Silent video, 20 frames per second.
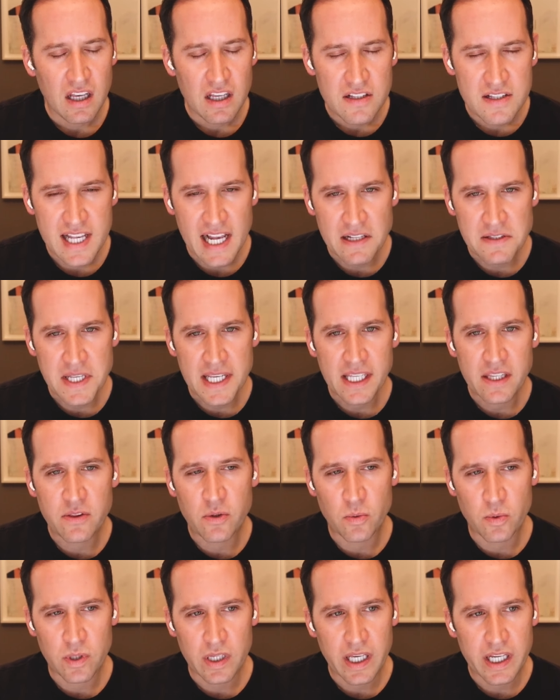Sounds like
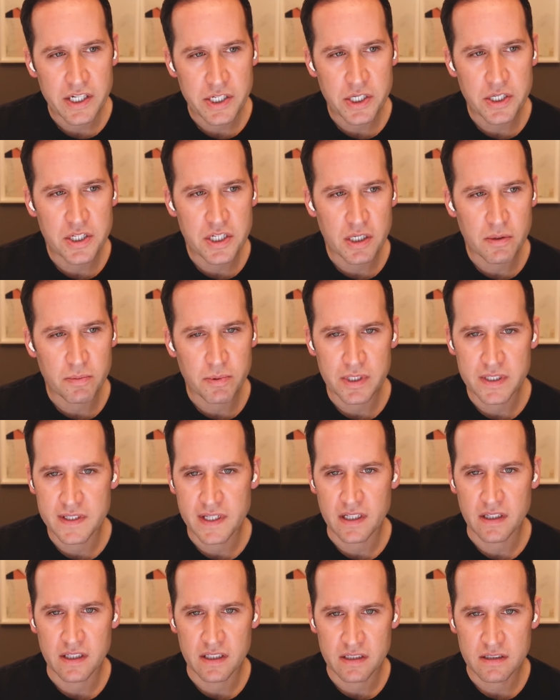the relationship with
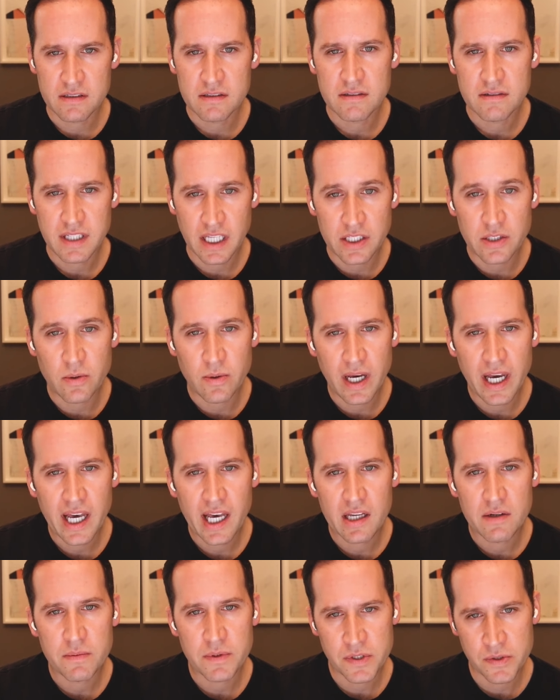Dylan that you
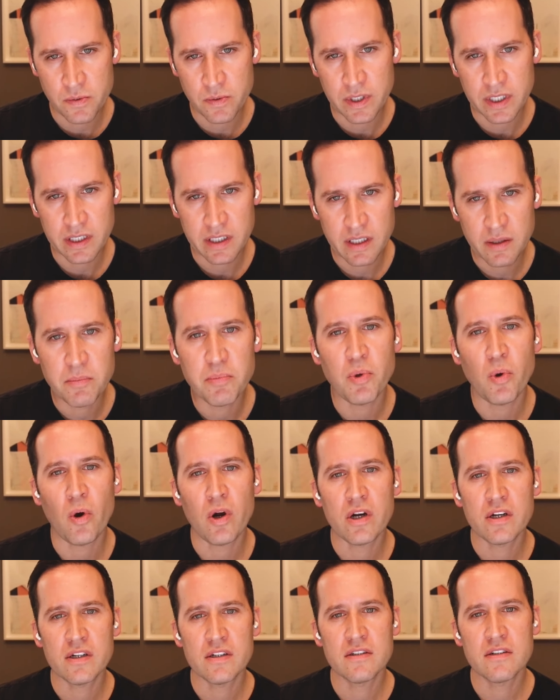had was really
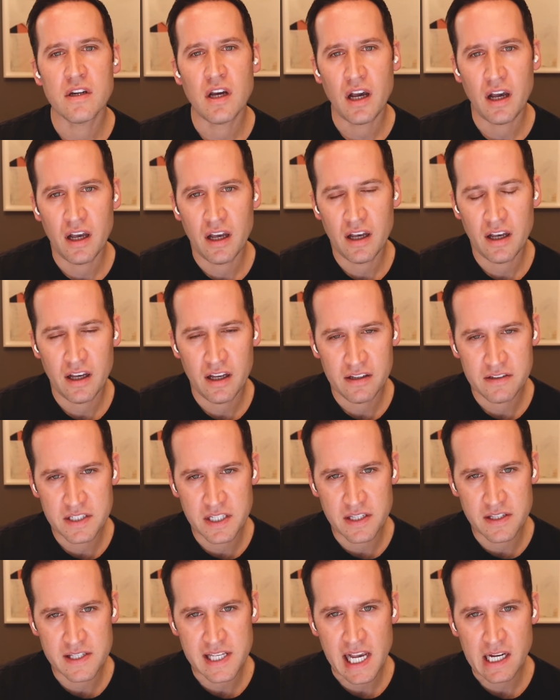important
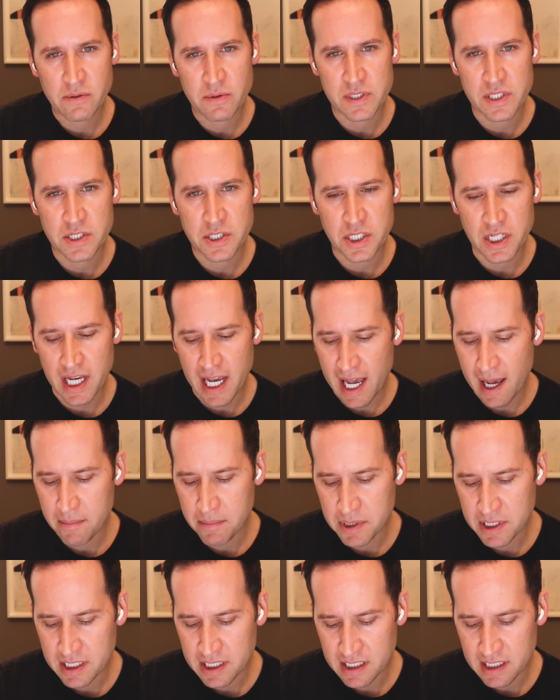to this acquisition
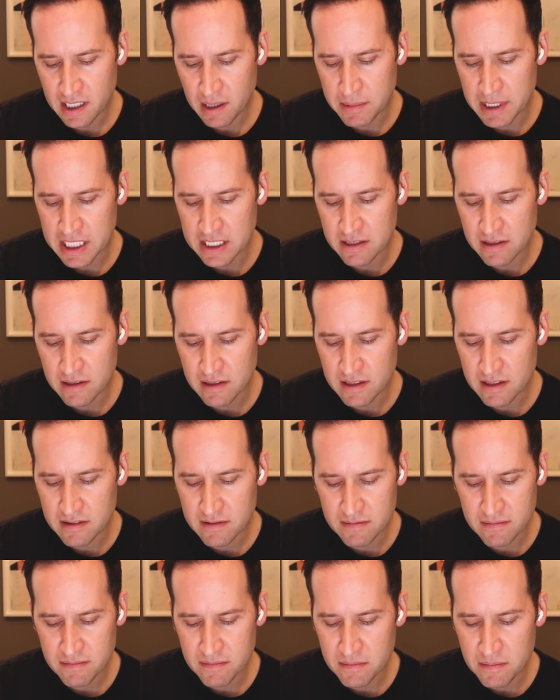happening. I mean,
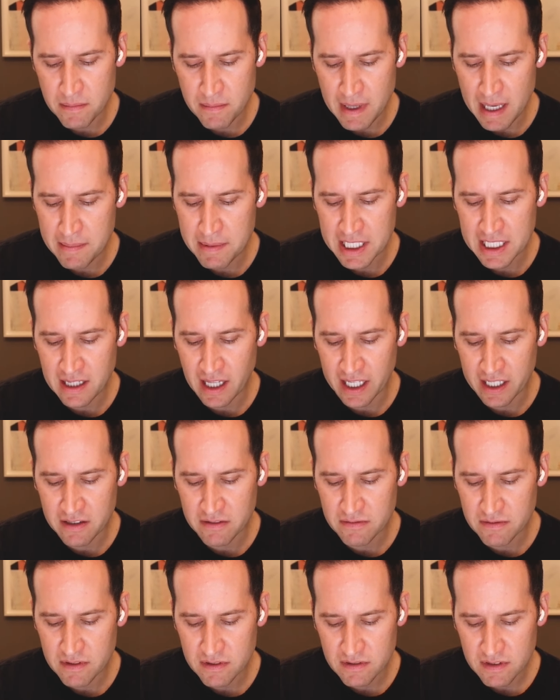maybe
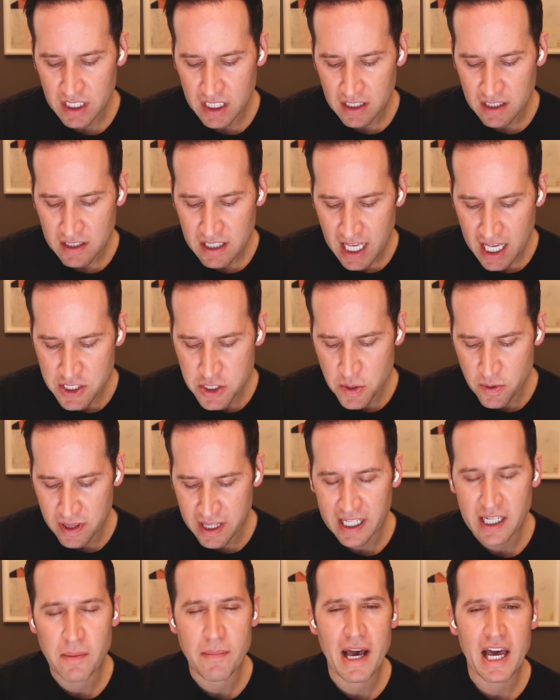like as you
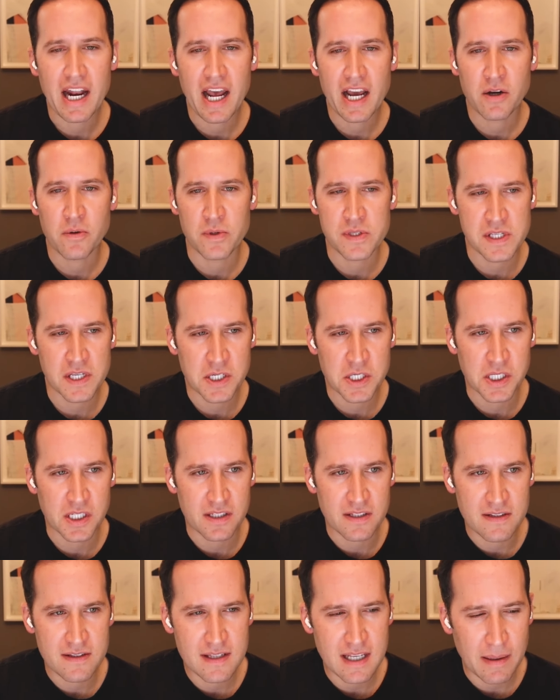think about
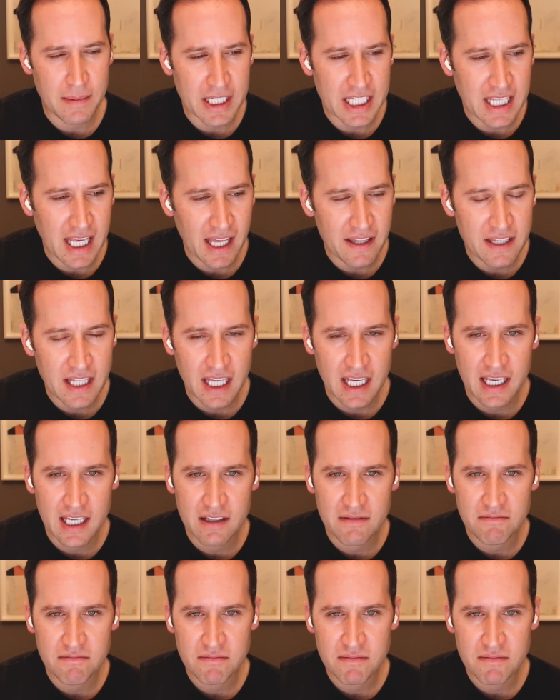acquisitions, I mean, can they